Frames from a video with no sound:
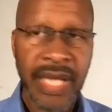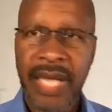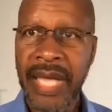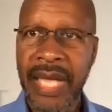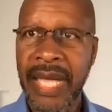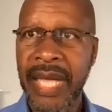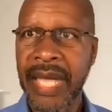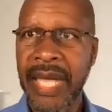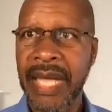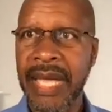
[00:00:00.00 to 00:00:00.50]

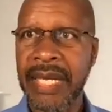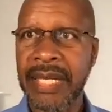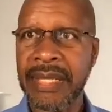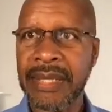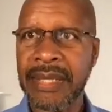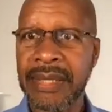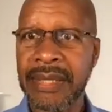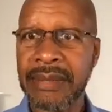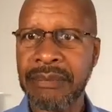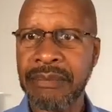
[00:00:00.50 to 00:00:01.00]

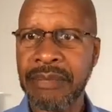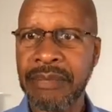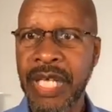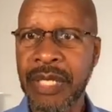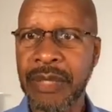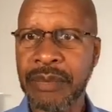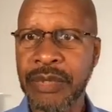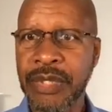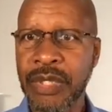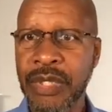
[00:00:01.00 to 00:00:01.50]
And
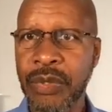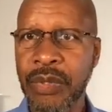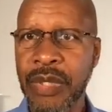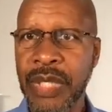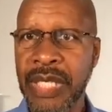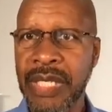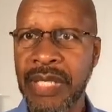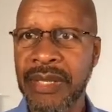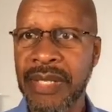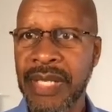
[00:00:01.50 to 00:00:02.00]
yeah, so
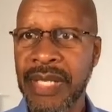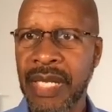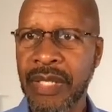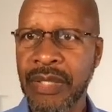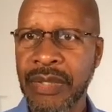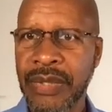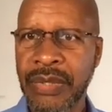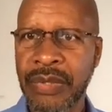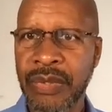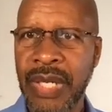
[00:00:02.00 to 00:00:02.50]
anything
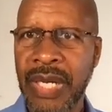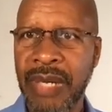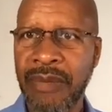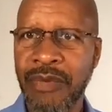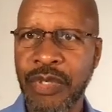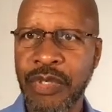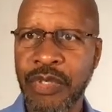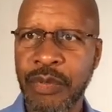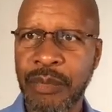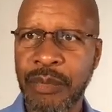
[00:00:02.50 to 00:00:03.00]
else you
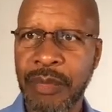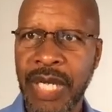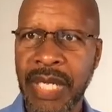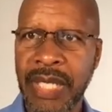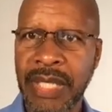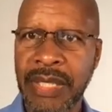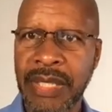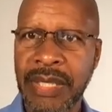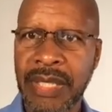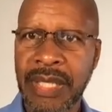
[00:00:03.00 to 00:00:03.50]
have on your
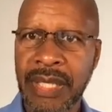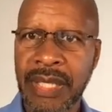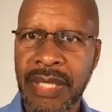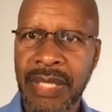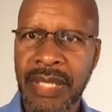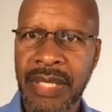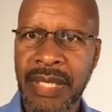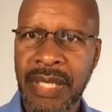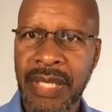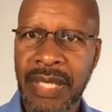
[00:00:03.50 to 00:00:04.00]
mind,
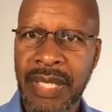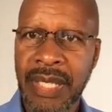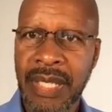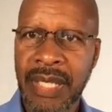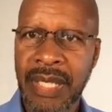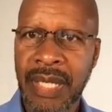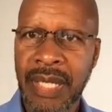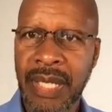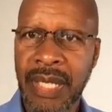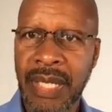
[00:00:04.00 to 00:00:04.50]

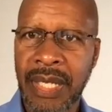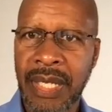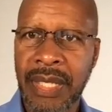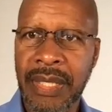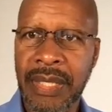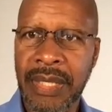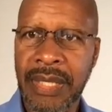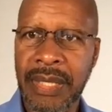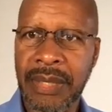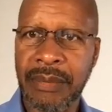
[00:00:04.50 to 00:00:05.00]
I
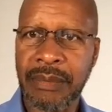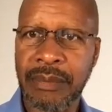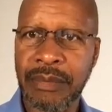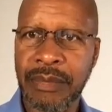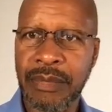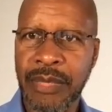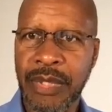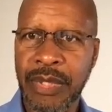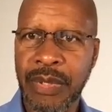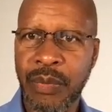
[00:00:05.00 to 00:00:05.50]

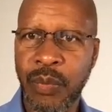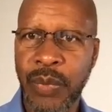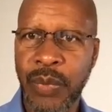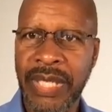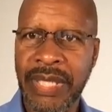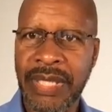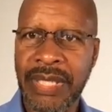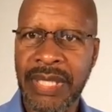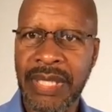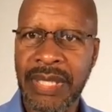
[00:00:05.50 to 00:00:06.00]
am
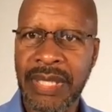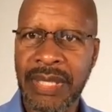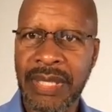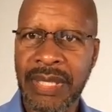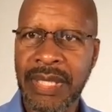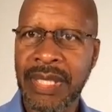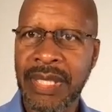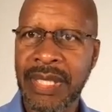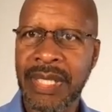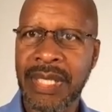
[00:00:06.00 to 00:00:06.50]

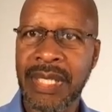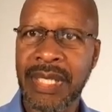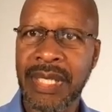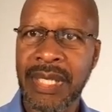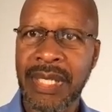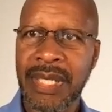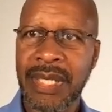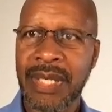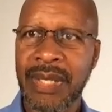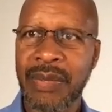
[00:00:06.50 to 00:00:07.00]
waiting
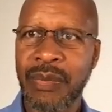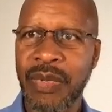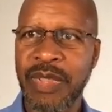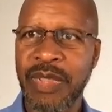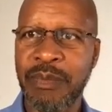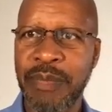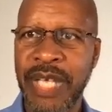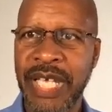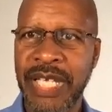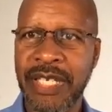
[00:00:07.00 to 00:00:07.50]

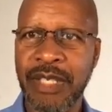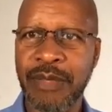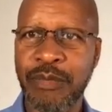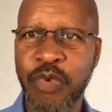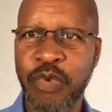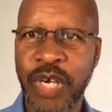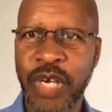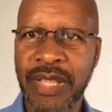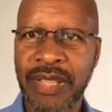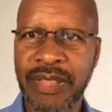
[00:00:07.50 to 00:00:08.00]
with
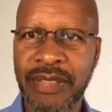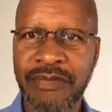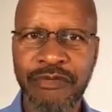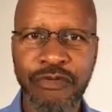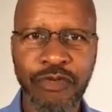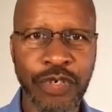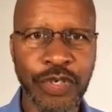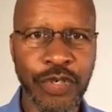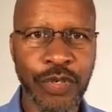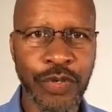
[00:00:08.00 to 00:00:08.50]
bated breath
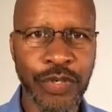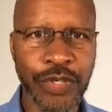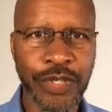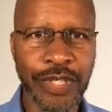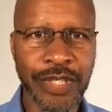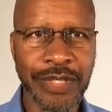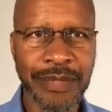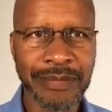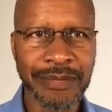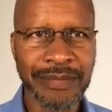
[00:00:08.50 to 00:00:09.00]
for
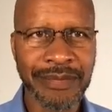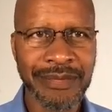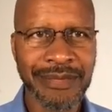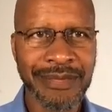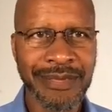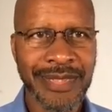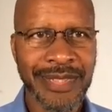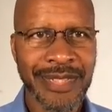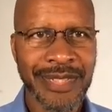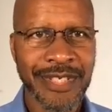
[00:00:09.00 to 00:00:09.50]
your
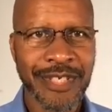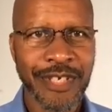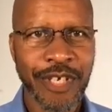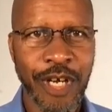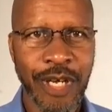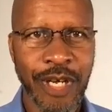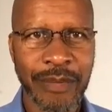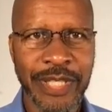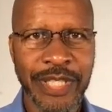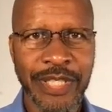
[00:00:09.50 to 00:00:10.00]

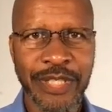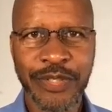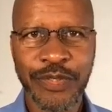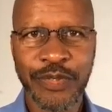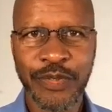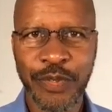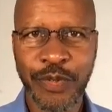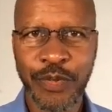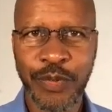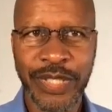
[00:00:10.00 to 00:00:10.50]

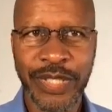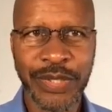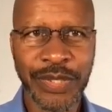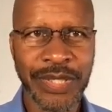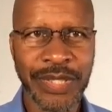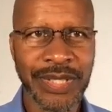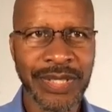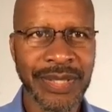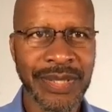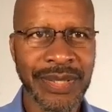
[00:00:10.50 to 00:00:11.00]
comments or
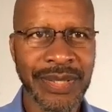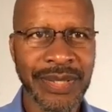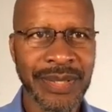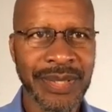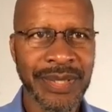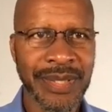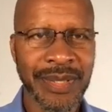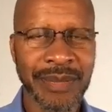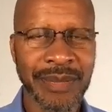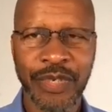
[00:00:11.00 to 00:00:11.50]

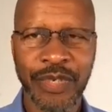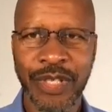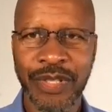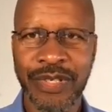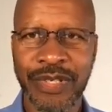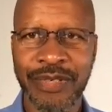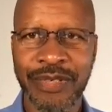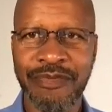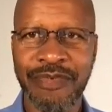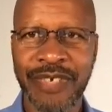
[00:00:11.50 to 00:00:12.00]
questions.
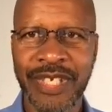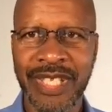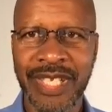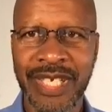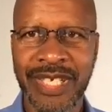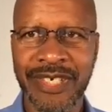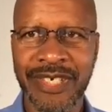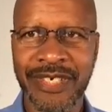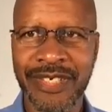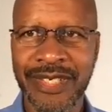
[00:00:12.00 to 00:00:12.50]
Brother
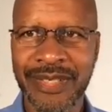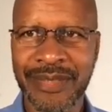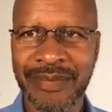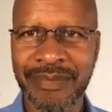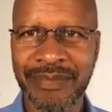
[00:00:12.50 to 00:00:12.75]
Finlater.